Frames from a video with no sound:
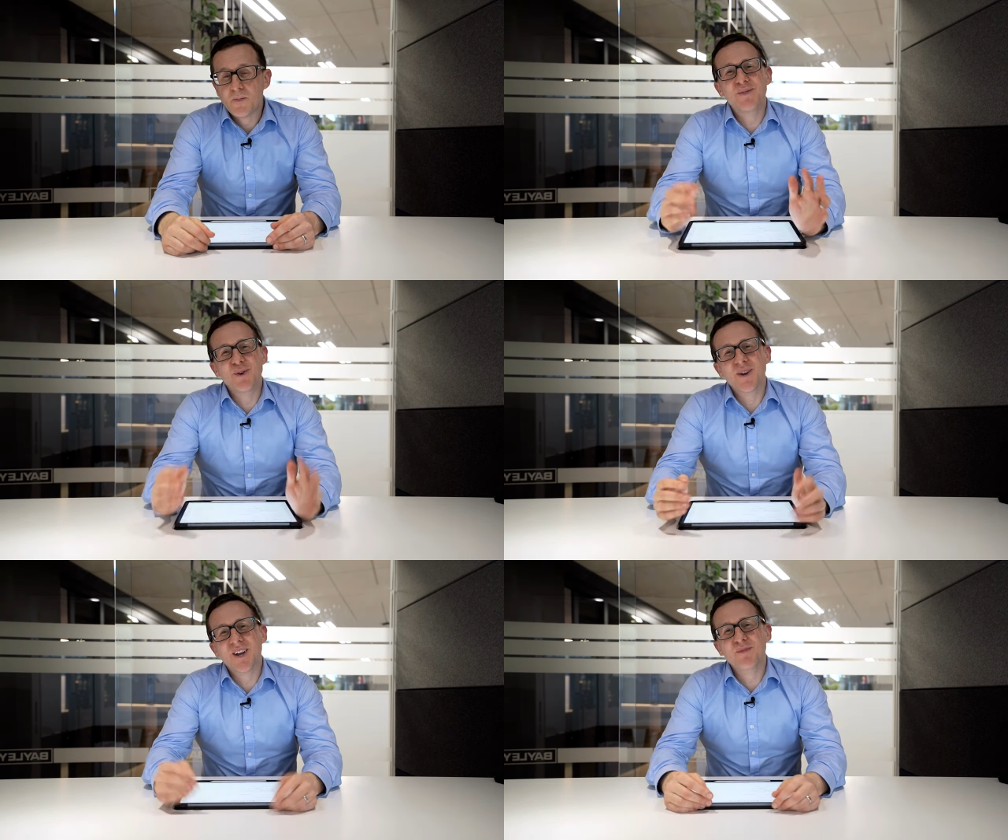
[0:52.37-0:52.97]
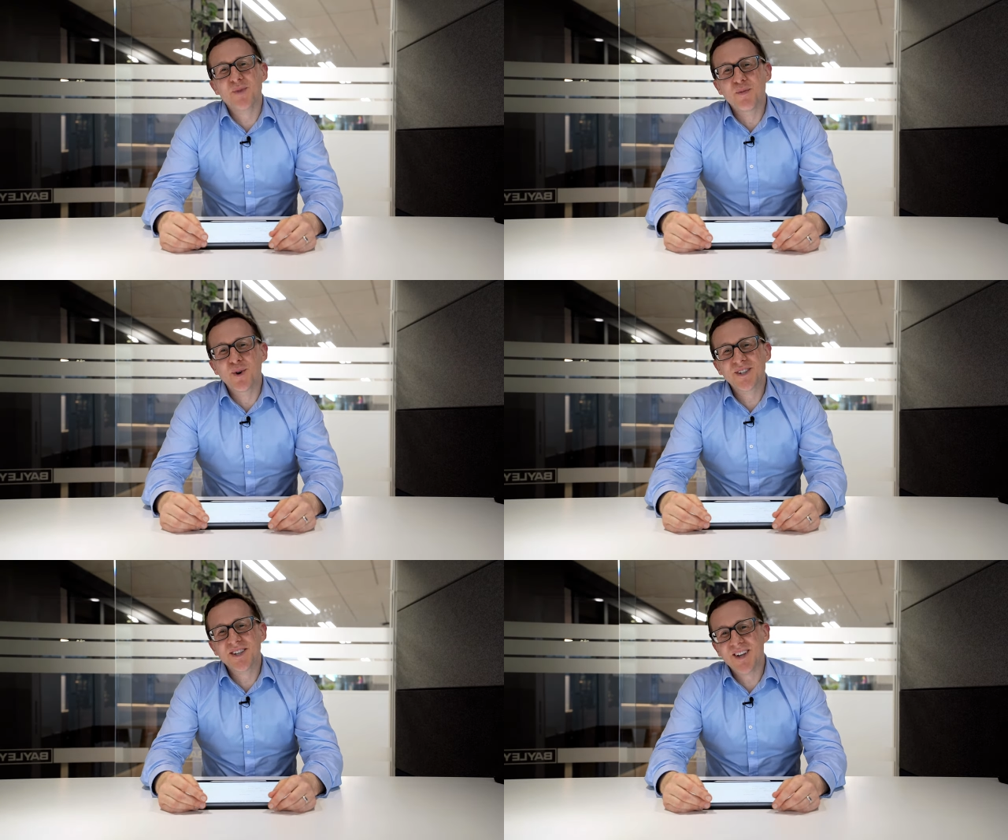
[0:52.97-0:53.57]
If you want to get a bit
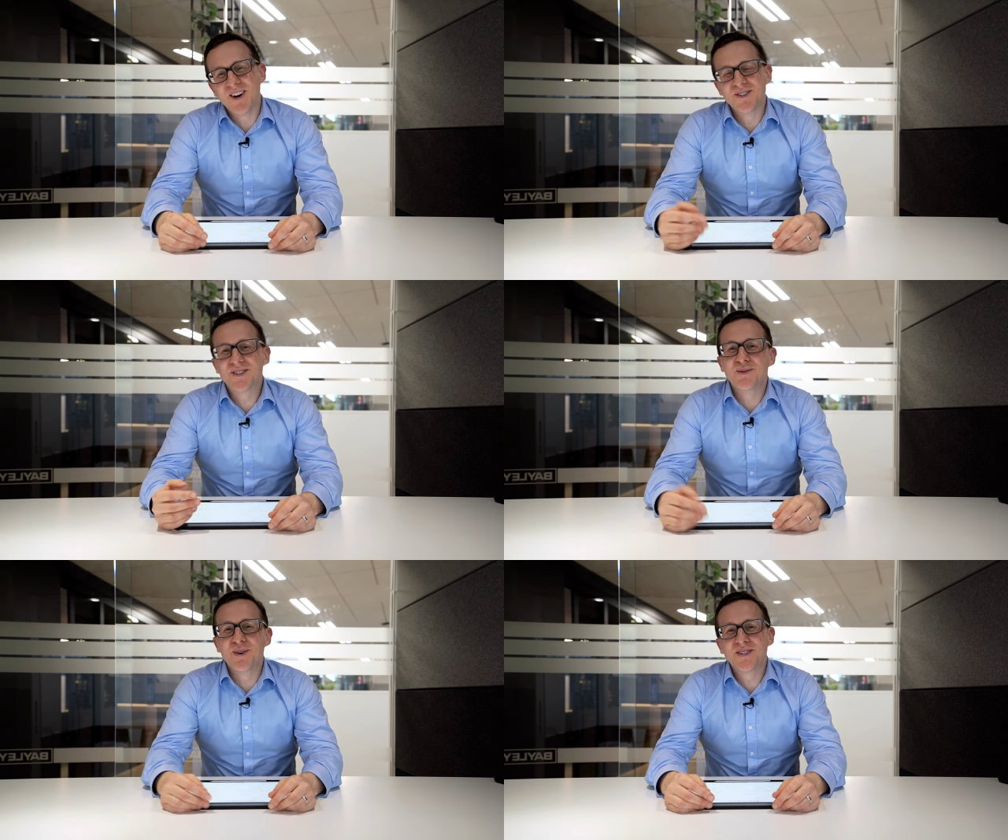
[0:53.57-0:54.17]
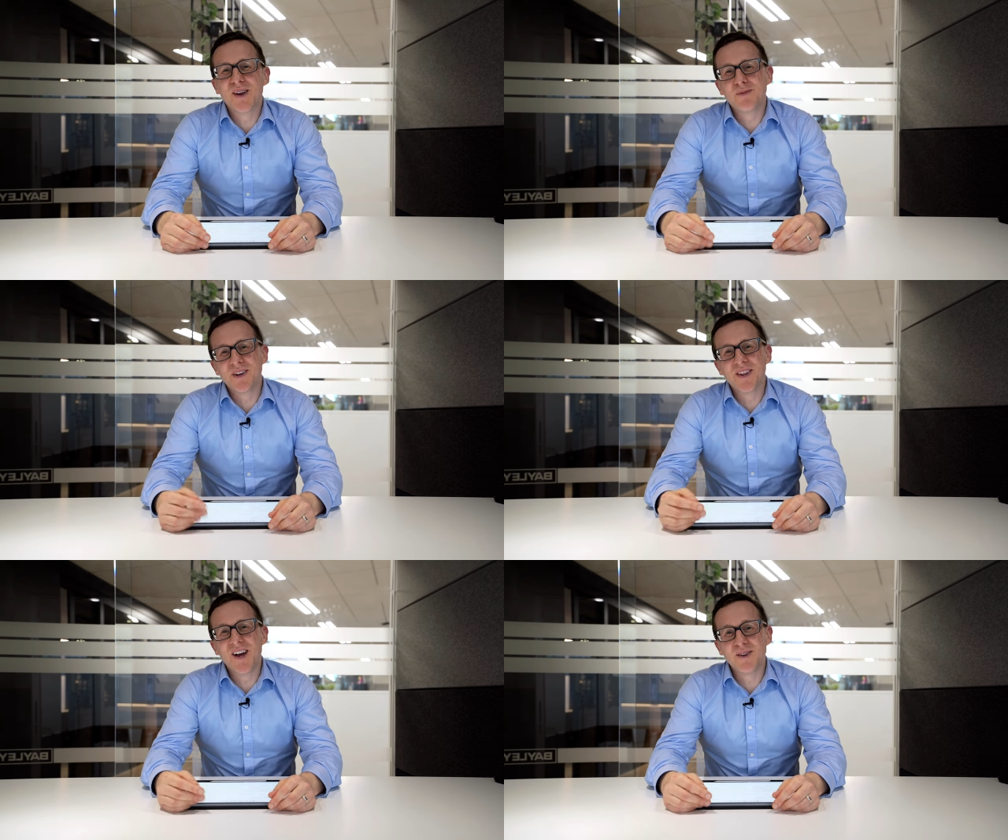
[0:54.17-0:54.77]
more detail as to what's
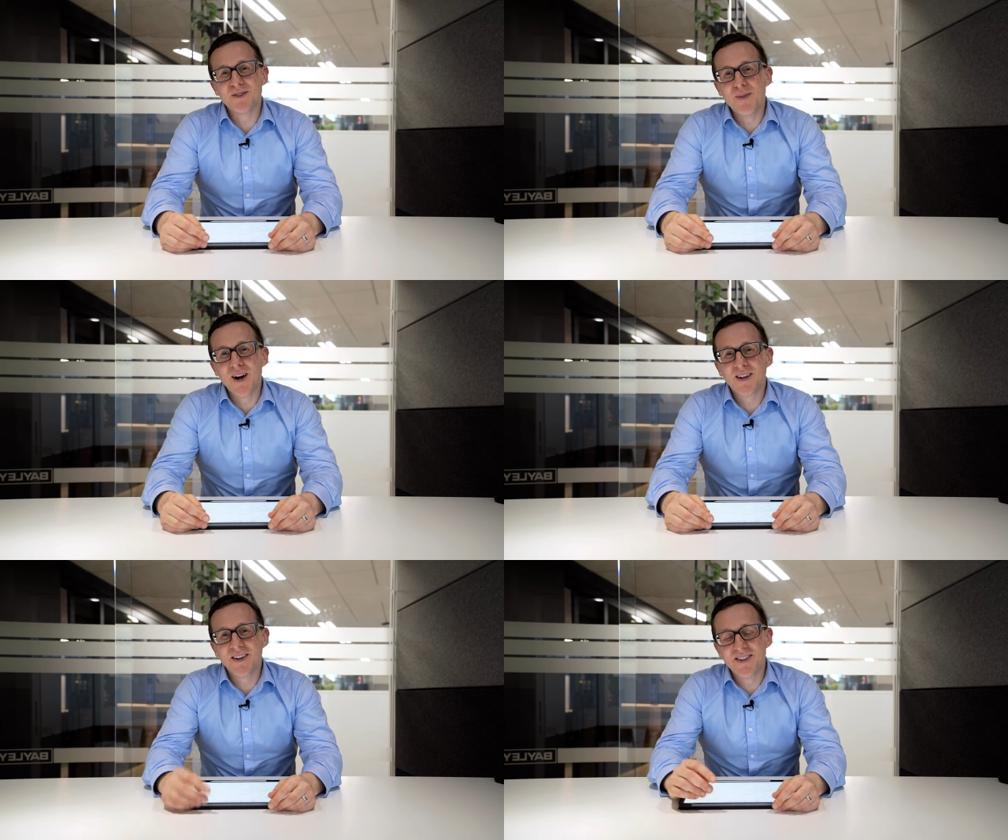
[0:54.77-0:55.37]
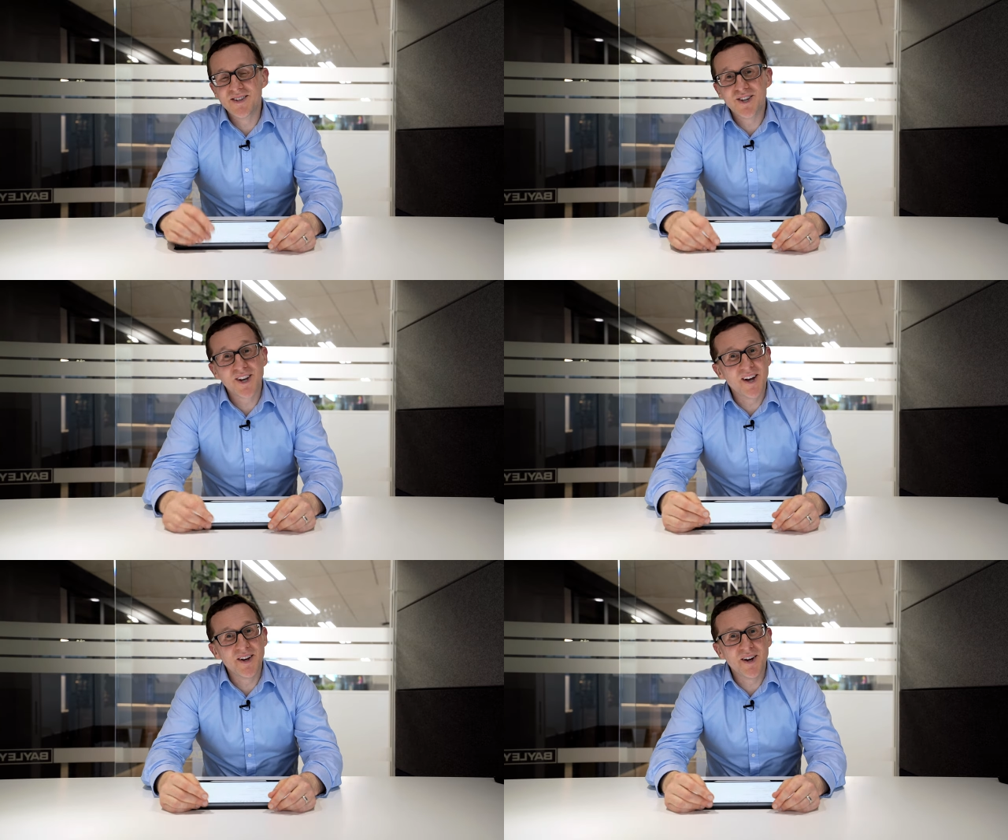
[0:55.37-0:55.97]
happening in the housing market, then
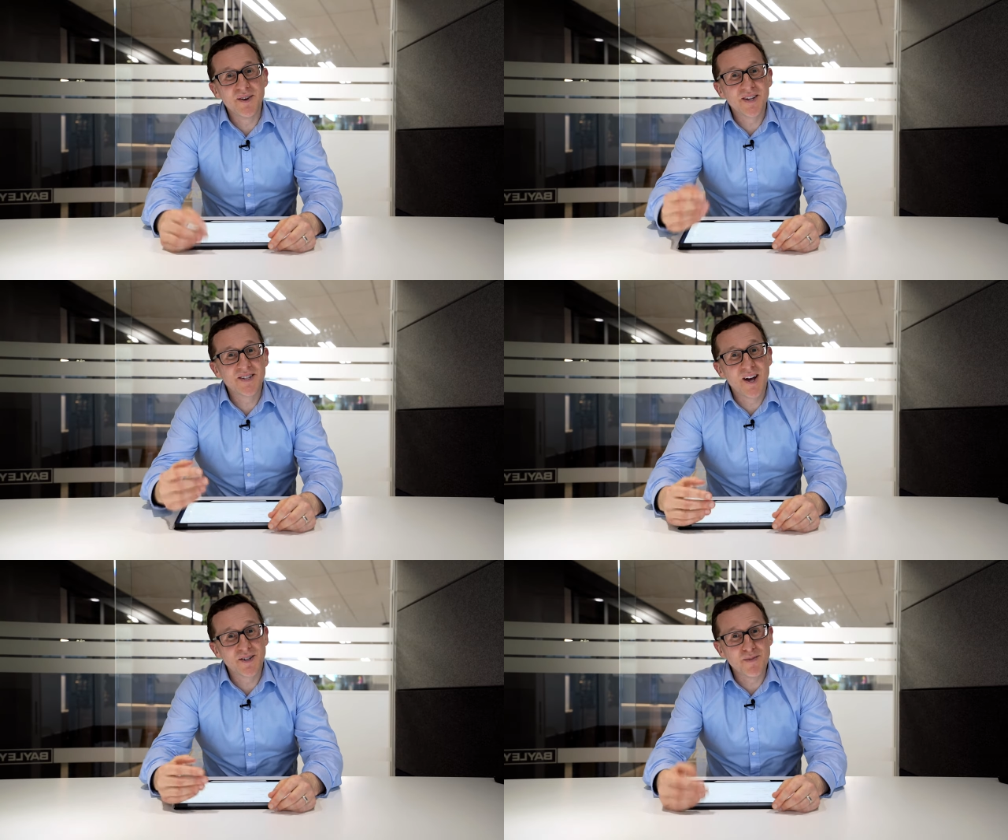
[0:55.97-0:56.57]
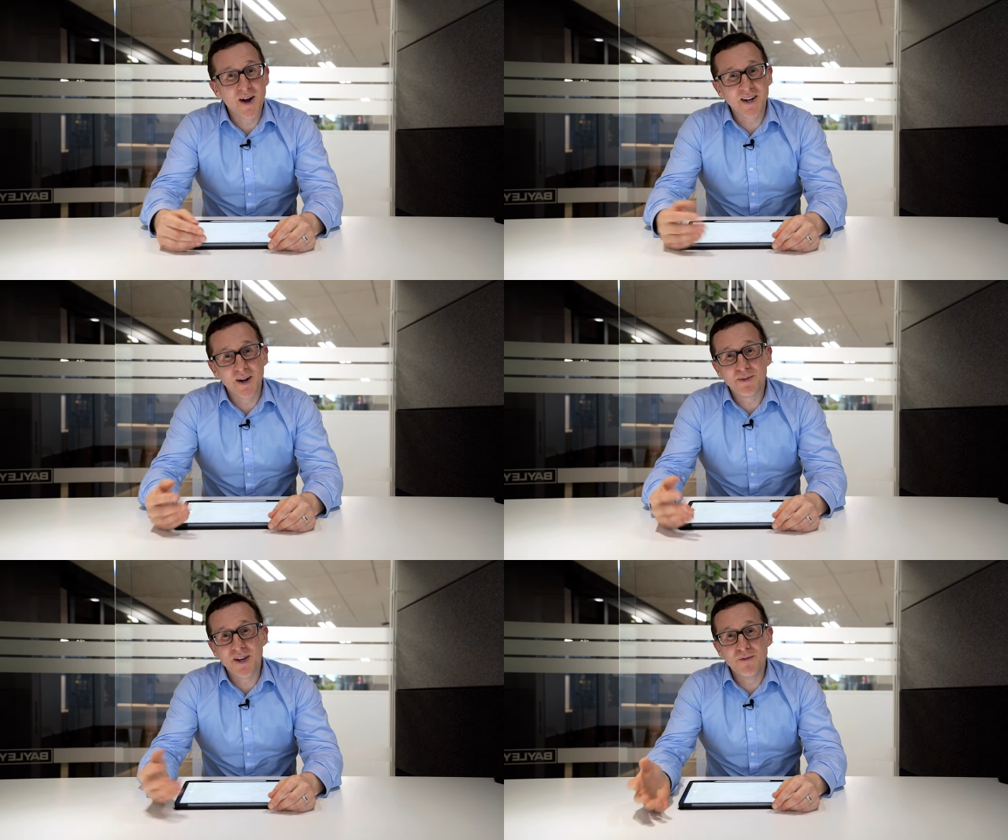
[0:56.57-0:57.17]
check out our next housing market
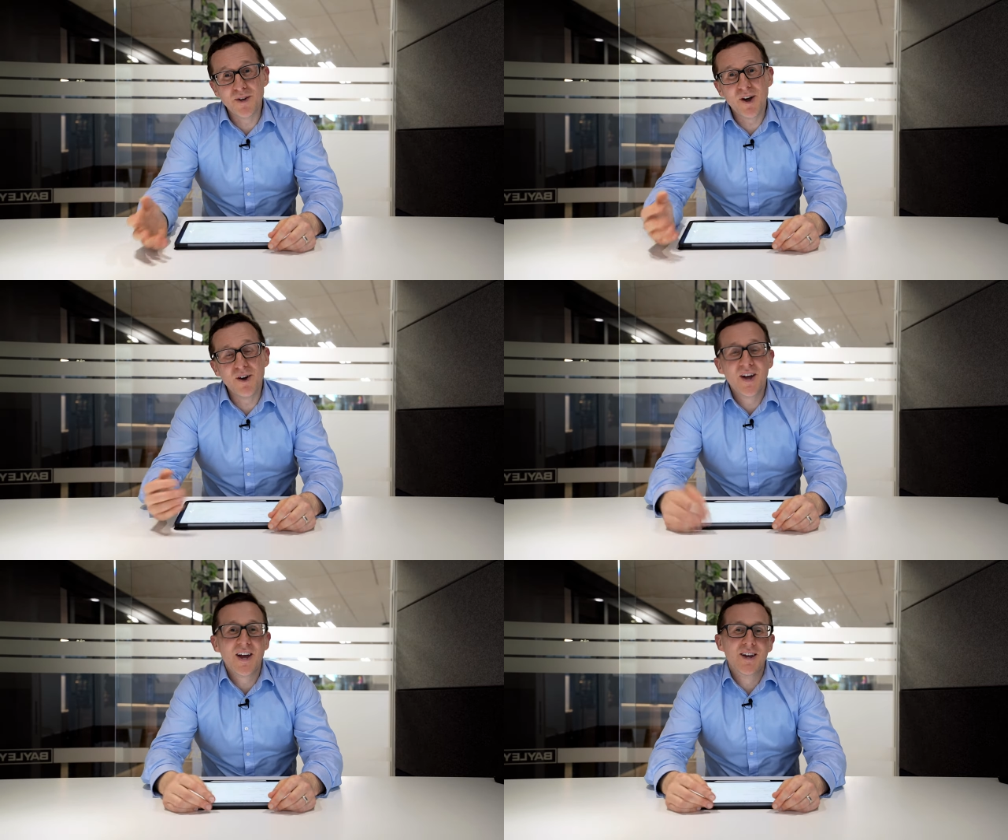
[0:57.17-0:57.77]
update video.